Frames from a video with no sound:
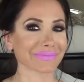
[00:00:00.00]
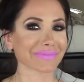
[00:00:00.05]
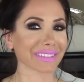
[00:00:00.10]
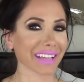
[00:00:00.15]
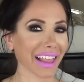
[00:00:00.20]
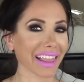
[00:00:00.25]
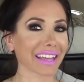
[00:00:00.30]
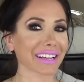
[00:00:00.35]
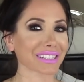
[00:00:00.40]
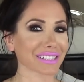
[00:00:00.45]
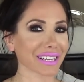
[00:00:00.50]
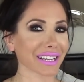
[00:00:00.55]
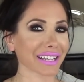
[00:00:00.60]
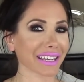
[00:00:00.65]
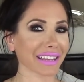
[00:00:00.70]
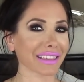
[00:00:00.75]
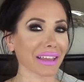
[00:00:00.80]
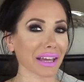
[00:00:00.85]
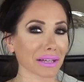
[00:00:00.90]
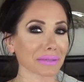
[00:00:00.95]
like
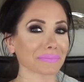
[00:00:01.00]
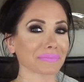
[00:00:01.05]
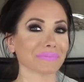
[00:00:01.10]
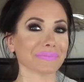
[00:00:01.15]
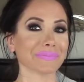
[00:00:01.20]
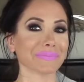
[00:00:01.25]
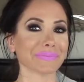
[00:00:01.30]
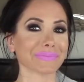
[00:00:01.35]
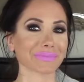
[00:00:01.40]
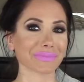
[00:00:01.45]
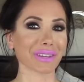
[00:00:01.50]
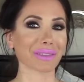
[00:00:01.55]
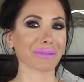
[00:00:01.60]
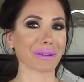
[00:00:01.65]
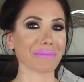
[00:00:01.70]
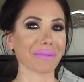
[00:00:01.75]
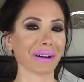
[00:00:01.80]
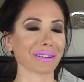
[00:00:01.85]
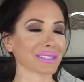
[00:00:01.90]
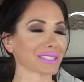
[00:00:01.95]
shaking like with my
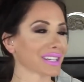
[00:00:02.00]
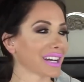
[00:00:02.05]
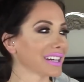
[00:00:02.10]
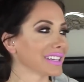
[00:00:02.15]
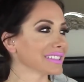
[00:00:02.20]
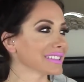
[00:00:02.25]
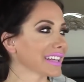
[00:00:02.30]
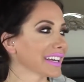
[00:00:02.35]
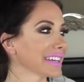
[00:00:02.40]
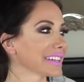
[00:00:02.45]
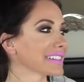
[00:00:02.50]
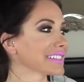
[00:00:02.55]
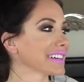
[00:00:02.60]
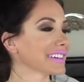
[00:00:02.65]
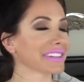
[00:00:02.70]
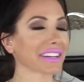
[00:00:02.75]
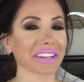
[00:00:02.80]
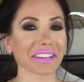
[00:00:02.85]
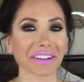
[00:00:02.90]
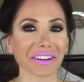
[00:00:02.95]
mouth shut, like,
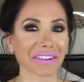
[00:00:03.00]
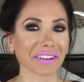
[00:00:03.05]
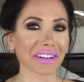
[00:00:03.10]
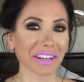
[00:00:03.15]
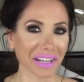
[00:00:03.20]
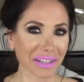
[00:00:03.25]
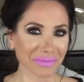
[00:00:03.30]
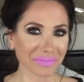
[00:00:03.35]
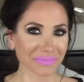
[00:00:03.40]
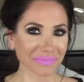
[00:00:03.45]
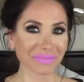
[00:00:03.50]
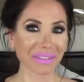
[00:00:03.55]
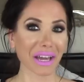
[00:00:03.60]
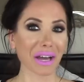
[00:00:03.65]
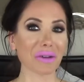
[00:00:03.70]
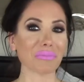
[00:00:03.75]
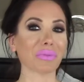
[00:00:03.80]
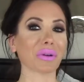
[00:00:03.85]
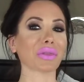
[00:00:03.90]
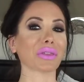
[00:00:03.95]
okay, hurry up,
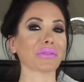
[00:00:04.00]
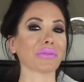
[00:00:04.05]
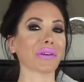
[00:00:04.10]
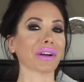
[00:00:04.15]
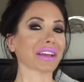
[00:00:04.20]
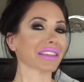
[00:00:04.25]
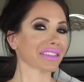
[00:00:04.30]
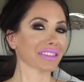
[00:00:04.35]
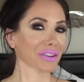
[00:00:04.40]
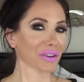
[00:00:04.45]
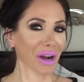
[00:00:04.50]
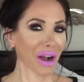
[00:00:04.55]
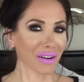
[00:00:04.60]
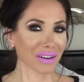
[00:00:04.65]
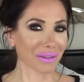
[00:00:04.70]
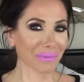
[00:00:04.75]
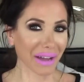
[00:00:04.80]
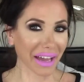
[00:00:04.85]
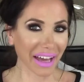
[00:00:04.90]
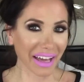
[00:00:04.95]
put the fucking crown
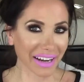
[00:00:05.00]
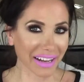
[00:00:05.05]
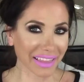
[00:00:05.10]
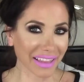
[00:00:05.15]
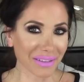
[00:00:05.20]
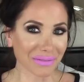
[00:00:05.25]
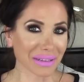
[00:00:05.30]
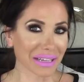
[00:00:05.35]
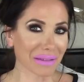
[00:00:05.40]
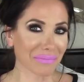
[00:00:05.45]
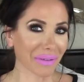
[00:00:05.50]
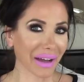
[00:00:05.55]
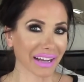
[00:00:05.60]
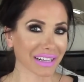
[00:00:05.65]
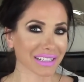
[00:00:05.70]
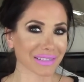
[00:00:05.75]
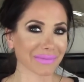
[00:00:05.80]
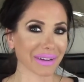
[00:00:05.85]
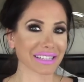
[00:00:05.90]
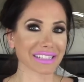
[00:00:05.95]
on my head and let me get back
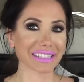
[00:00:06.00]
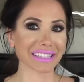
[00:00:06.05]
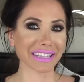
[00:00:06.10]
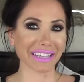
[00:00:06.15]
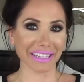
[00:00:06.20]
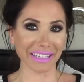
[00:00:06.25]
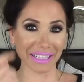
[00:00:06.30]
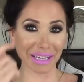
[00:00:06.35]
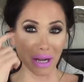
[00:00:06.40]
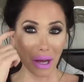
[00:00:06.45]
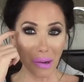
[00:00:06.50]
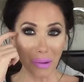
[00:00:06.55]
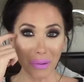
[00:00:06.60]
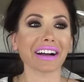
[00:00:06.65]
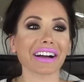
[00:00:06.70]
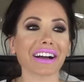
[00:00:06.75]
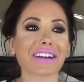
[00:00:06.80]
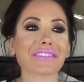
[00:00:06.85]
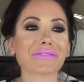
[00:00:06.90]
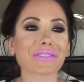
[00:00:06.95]
to my seat, you know?
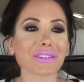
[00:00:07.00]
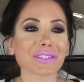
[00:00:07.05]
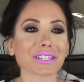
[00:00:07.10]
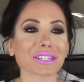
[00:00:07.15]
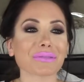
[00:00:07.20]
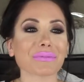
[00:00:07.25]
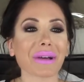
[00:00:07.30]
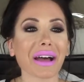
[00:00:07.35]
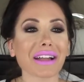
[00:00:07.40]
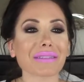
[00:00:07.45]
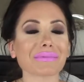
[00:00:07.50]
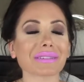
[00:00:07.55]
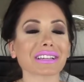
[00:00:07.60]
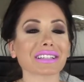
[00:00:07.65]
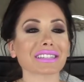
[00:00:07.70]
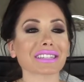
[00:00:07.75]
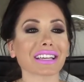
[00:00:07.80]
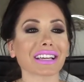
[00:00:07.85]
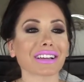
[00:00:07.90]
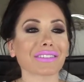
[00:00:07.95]
I feel so bad
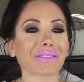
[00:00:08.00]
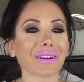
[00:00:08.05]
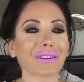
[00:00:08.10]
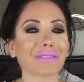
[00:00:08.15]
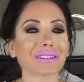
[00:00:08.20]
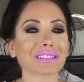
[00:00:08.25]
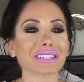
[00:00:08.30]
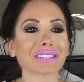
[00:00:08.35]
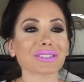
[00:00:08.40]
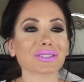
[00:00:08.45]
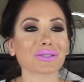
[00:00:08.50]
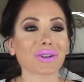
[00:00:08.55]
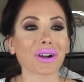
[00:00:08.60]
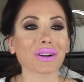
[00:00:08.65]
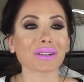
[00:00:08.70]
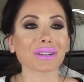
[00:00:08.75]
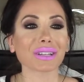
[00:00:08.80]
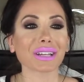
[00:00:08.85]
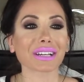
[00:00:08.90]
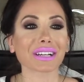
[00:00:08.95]
because like if I wasn't
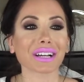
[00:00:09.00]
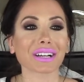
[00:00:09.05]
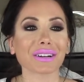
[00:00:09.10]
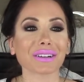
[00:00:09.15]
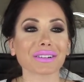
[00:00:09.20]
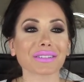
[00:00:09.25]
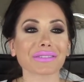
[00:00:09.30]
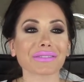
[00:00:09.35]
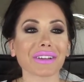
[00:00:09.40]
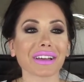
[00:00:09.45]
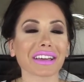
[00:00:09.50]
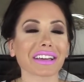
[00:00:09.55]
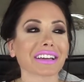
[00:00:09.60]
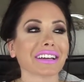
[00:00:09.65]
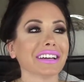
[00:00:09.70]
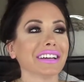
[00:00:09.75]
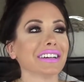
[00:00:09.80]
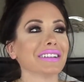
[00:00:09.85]
drunk, like I could have like